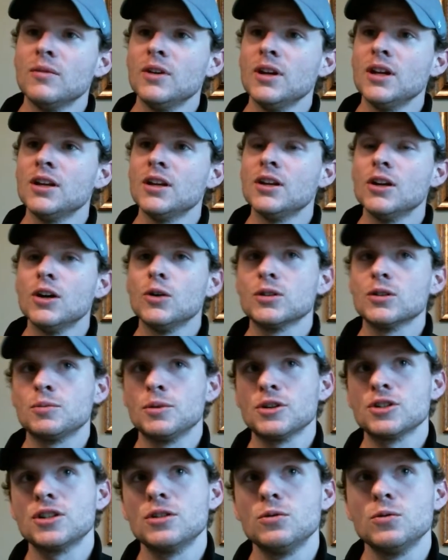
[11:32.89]
And
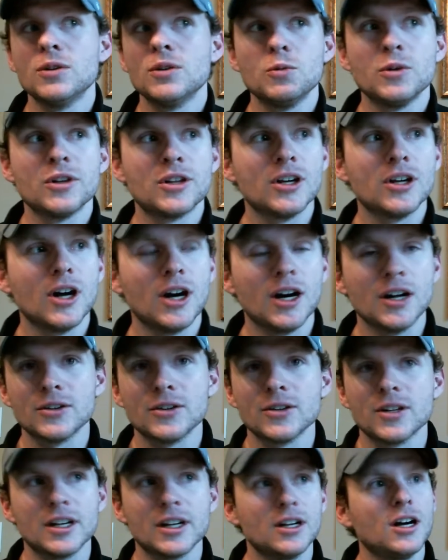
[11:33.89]
especially when with God,
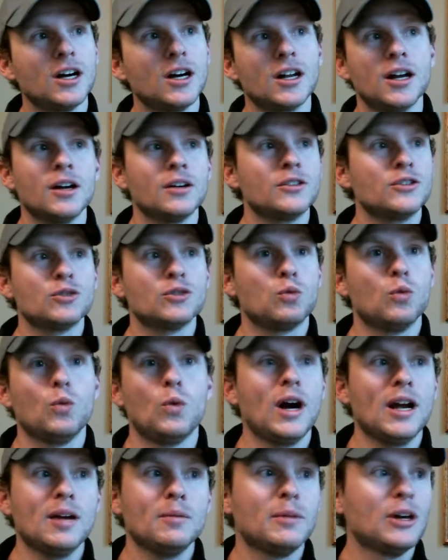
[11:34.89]
you're like, God, just
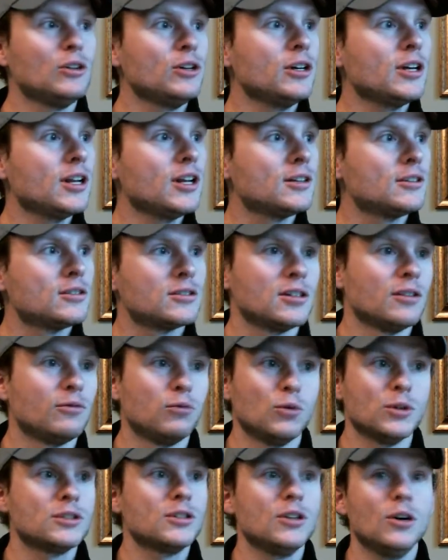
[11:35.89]
why am I looking at this stuff?
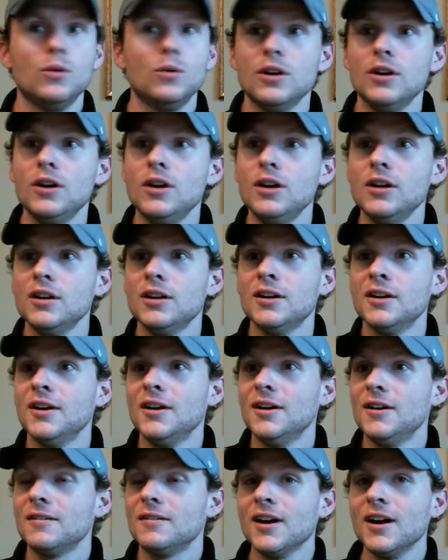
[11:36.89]
What's going on,
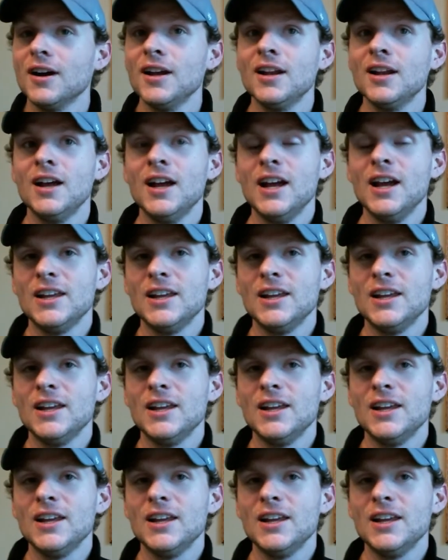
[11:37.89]
right?